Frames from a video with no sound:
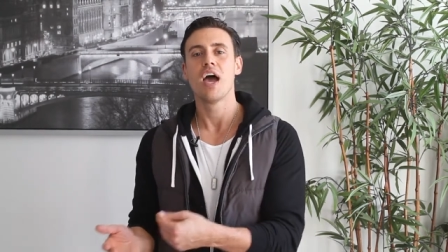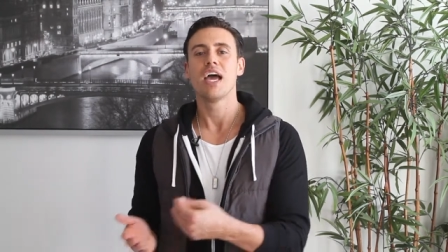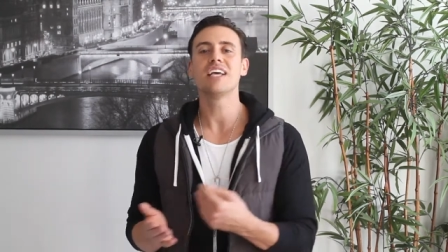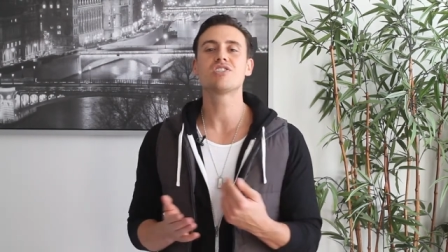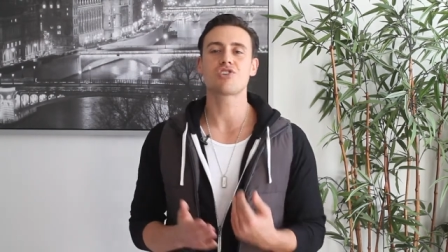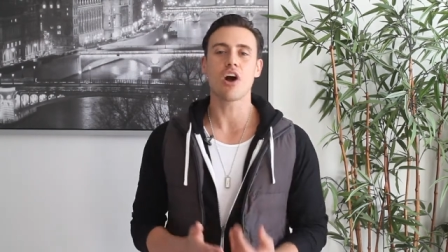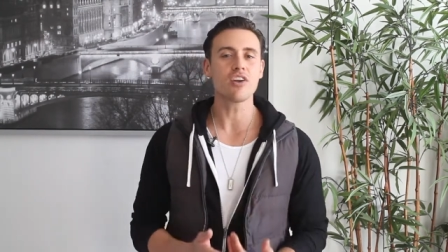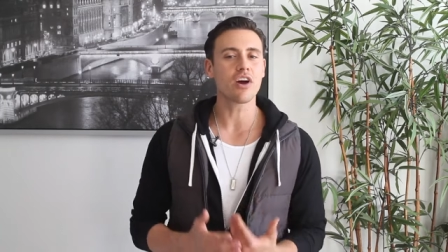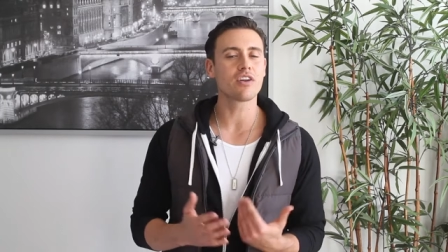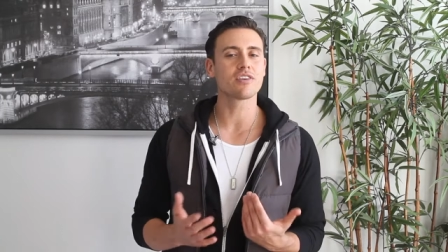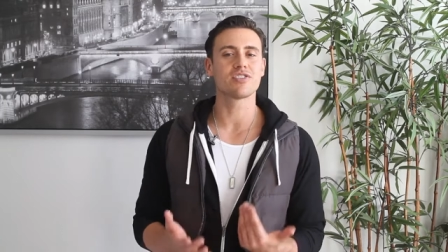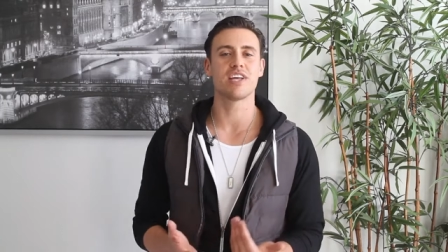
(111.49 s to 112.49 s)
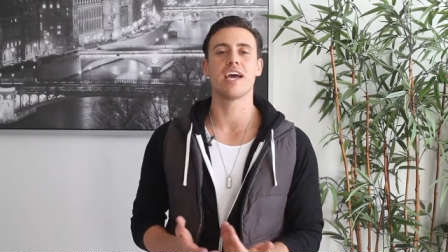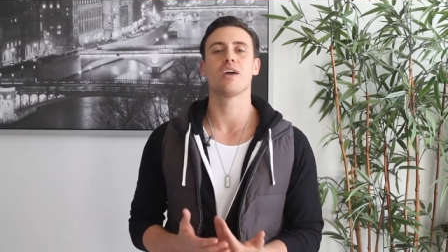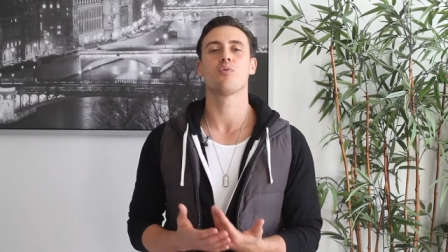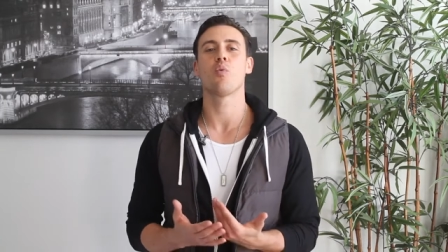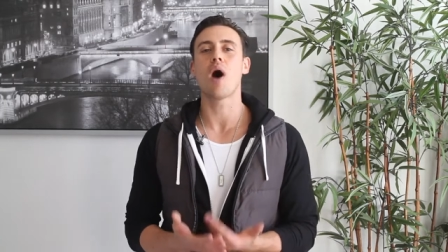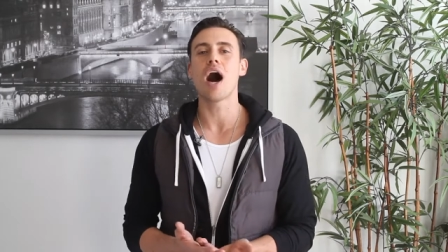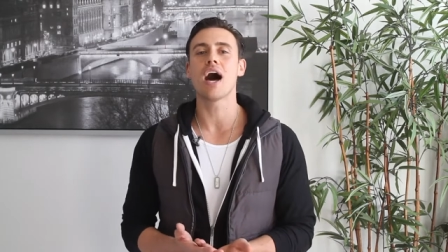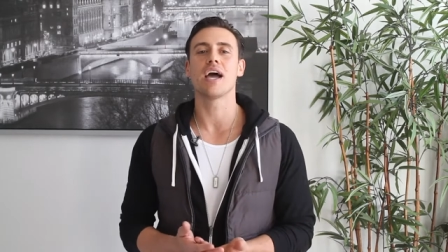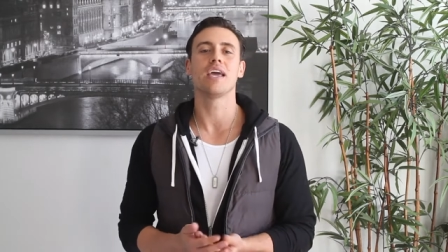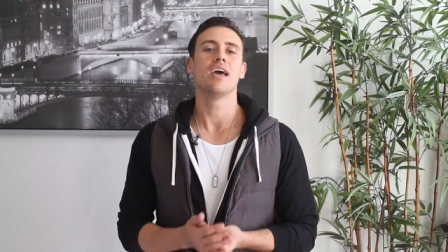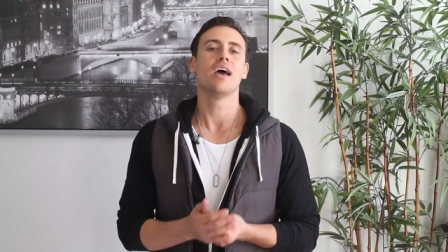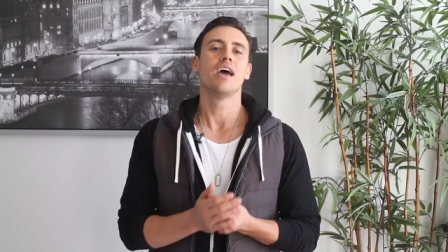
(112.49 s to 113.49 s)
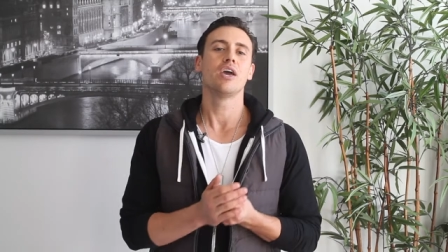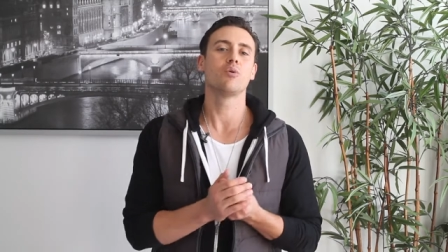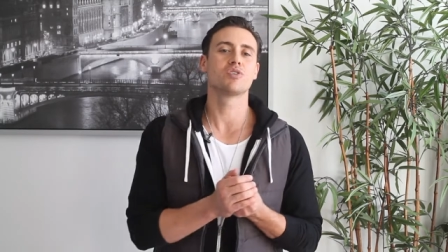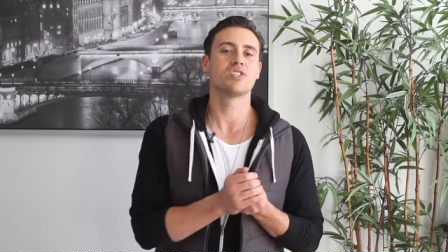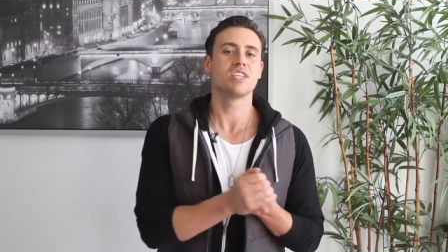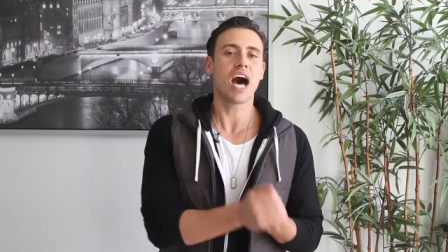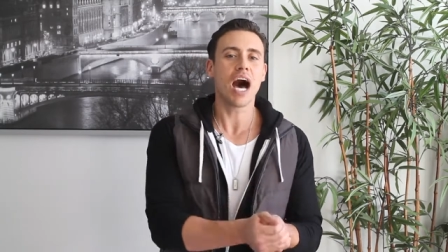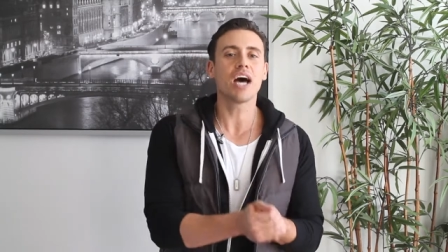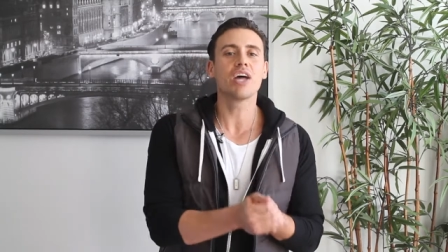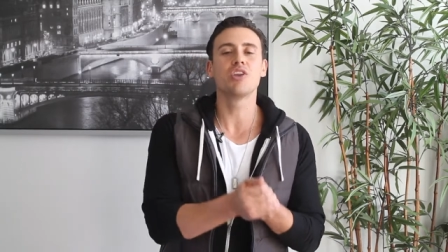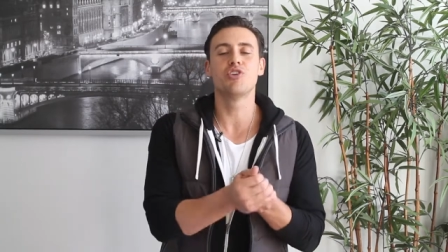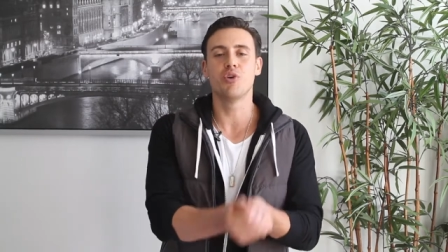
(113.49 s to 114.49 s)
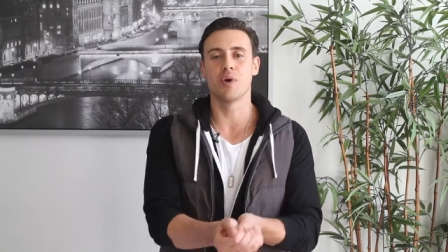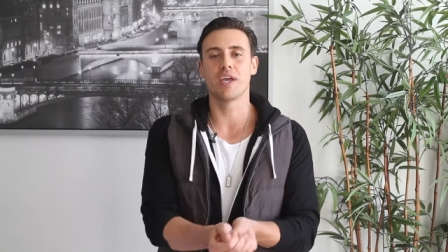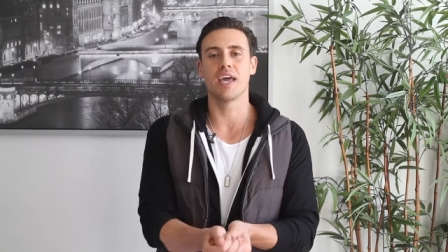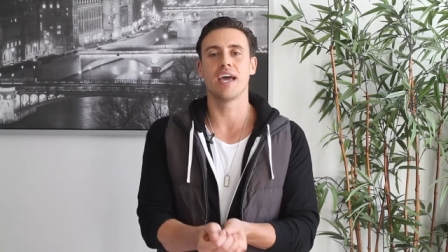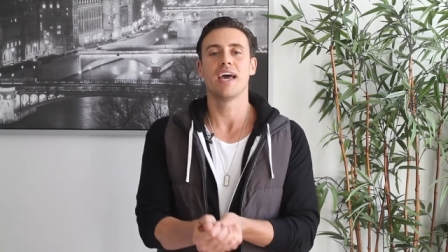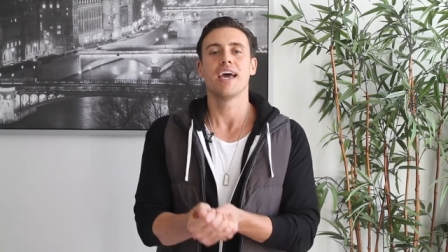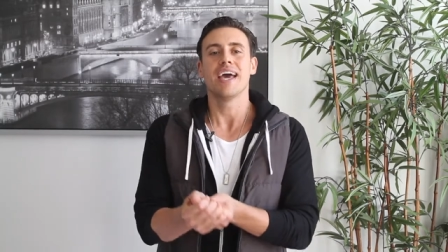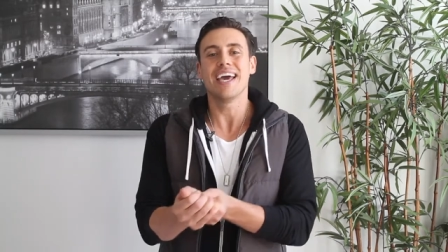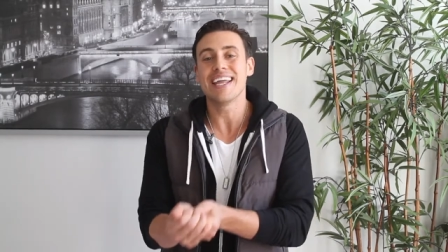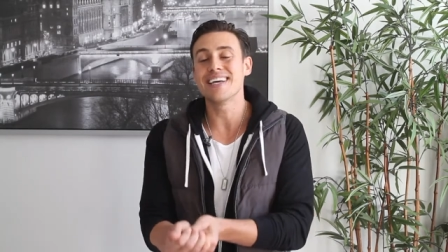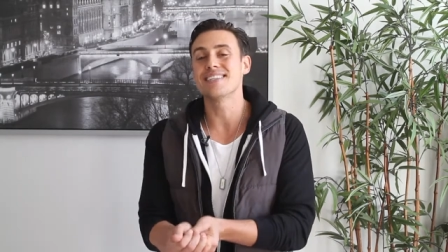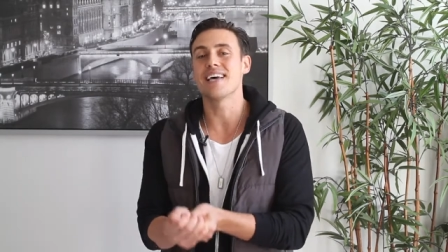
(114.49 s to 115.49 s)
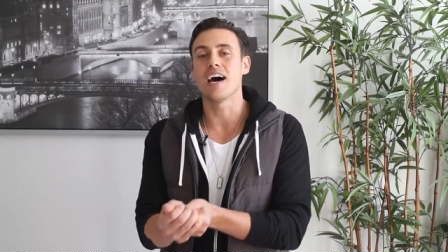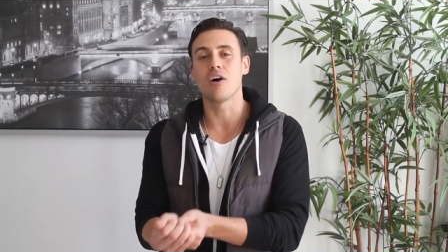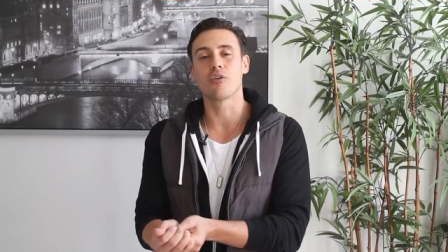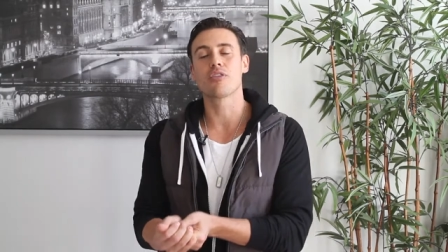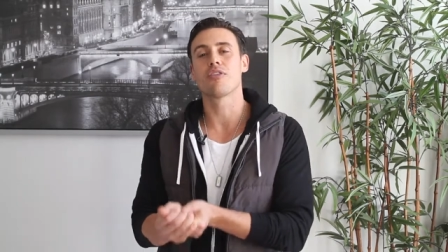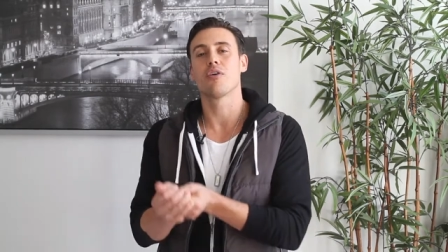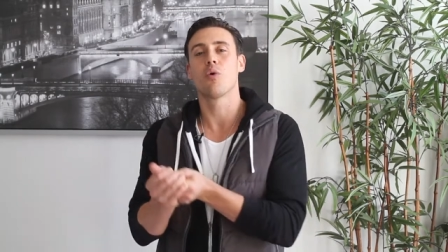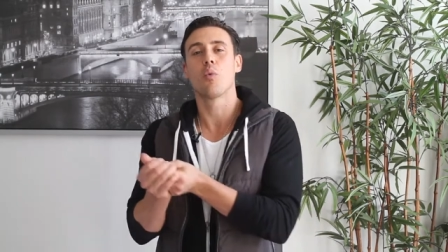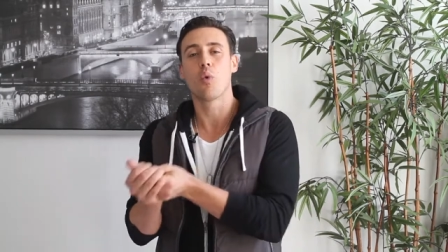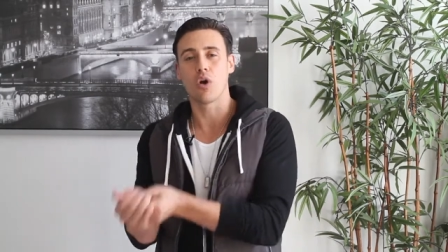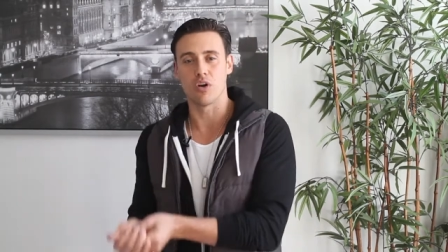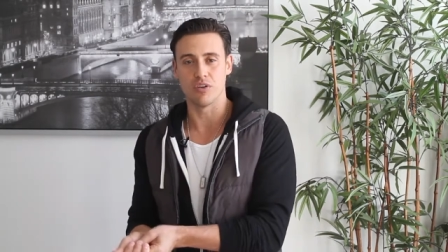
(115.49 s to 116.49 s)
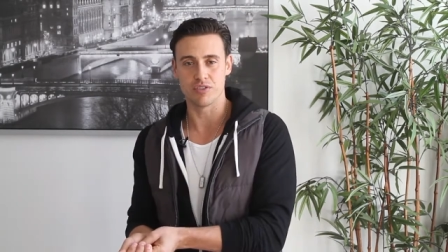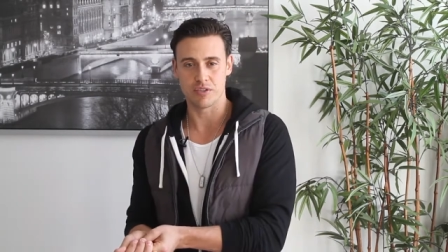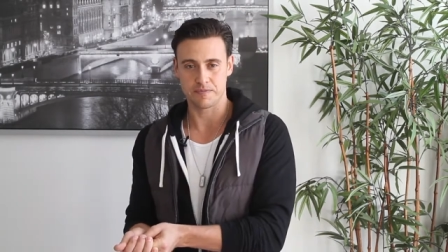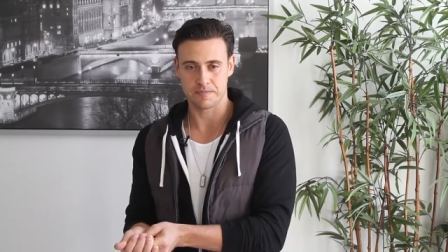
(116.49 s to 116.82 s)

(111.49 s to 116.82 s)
He started to understand why he was not doing it in his health world.